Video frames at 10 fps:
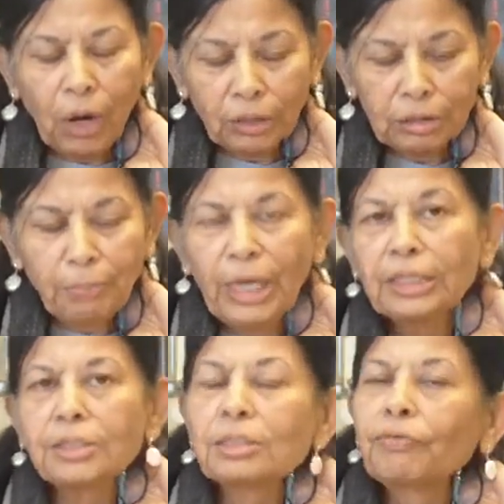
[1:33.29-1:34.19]
or the
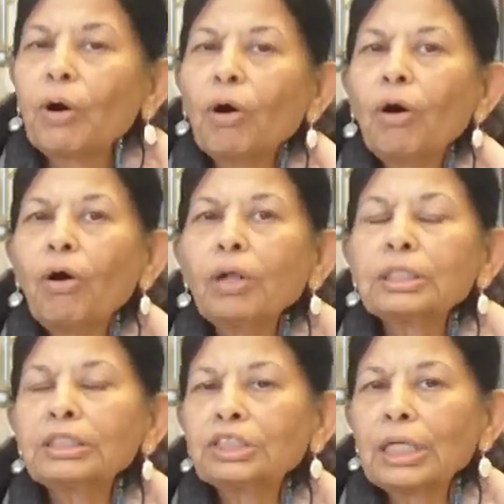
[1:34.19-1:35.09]
basis for all
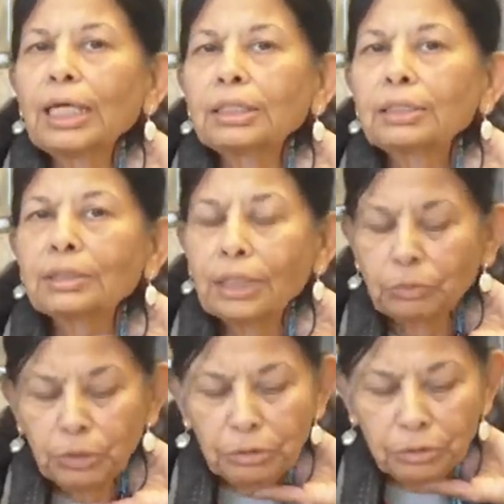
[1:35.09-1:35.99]
the genetics that
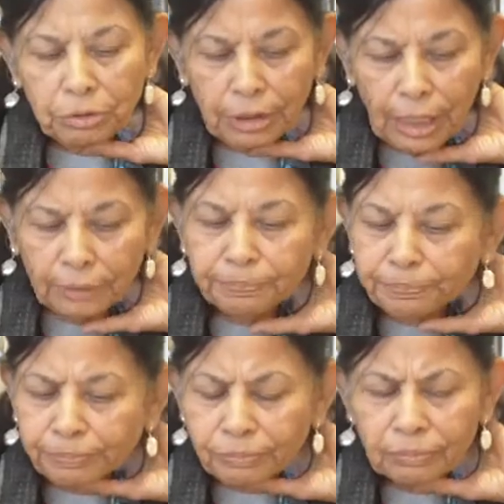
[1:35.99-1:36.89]
we do today.
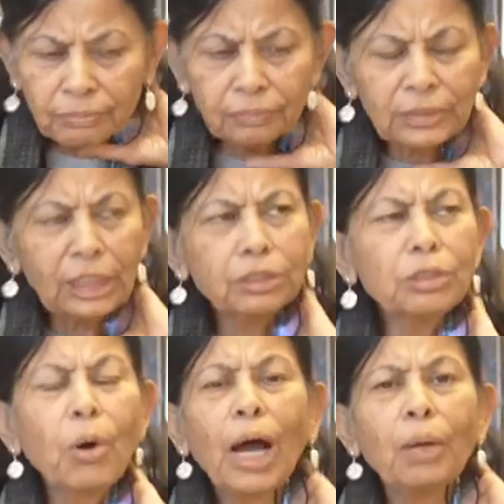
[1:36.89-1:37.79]

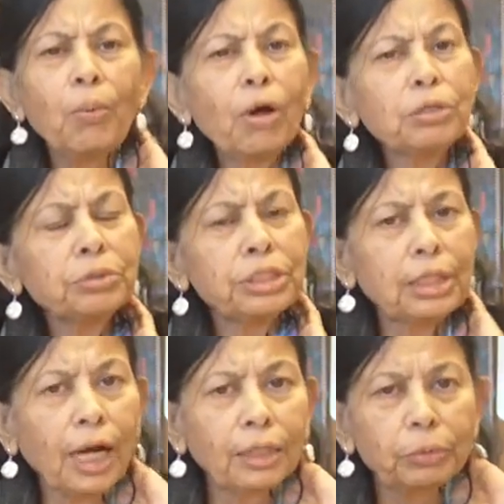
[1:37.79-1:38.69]
So I want to
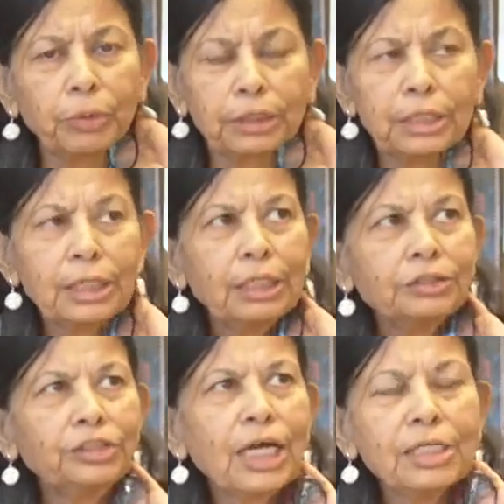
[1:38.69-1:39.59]
start with
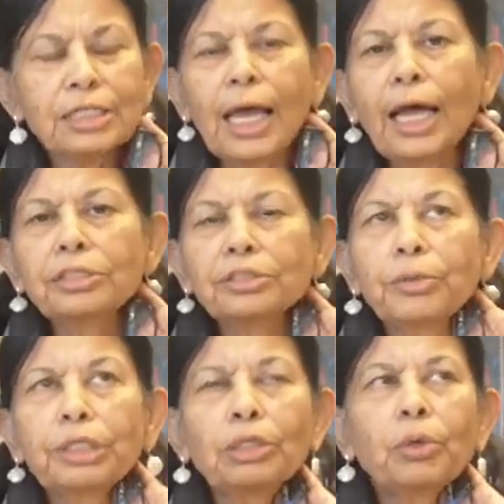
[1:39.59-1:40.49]
just
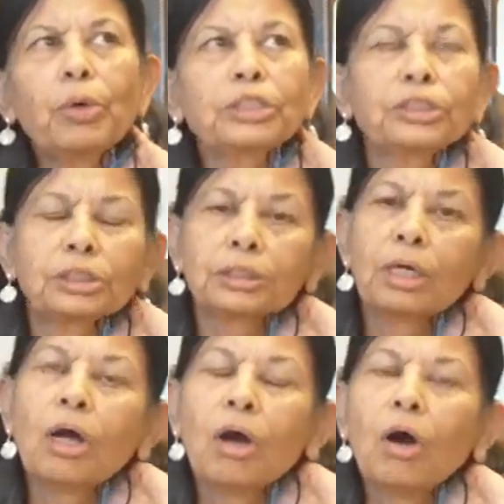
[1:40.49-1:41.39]
answering the question
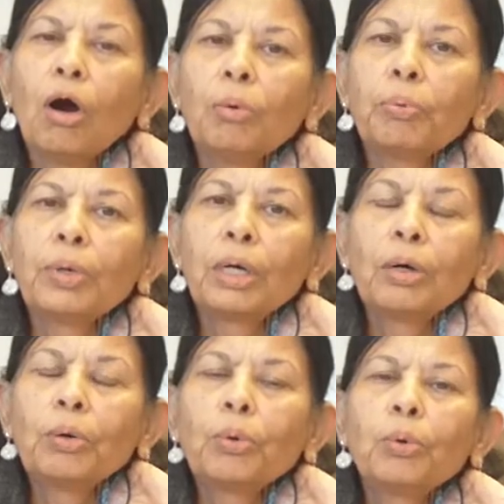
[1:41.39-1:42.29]
of
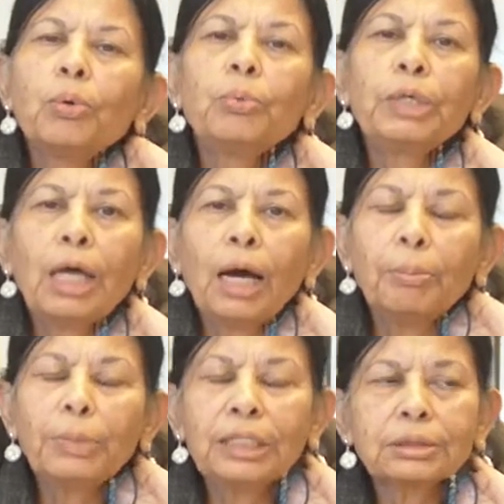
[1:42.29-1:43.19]
who
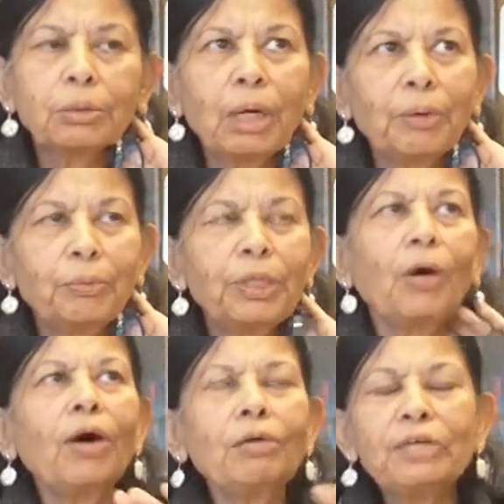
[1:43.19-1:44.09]
we
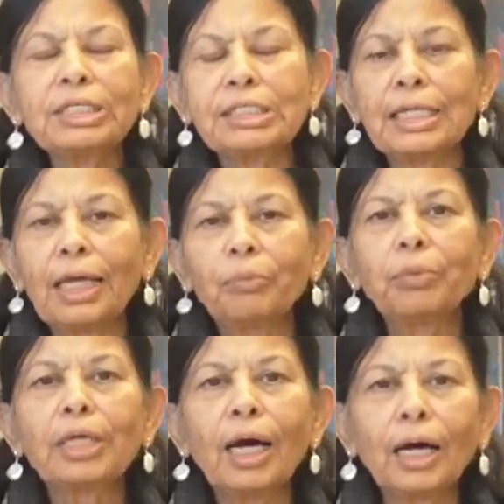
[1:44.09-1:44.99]
always say
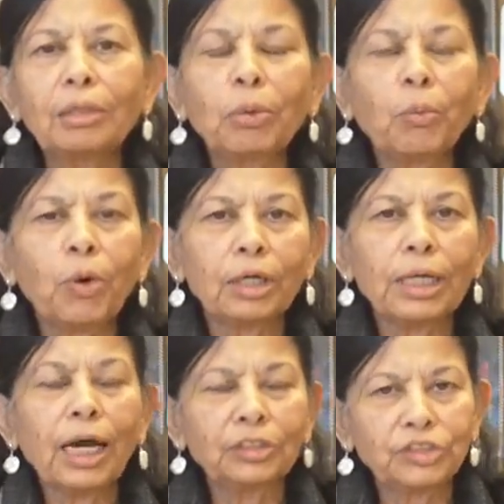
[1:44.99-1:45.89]
we are what
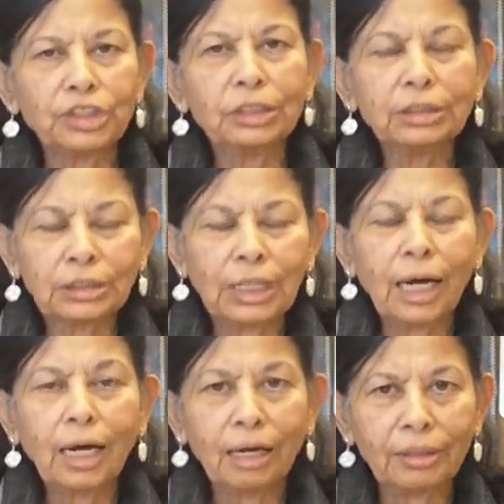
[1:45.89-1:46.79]
our genes
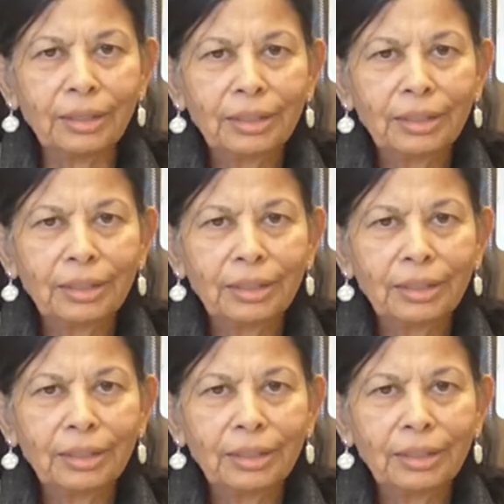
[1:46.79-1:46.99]
are.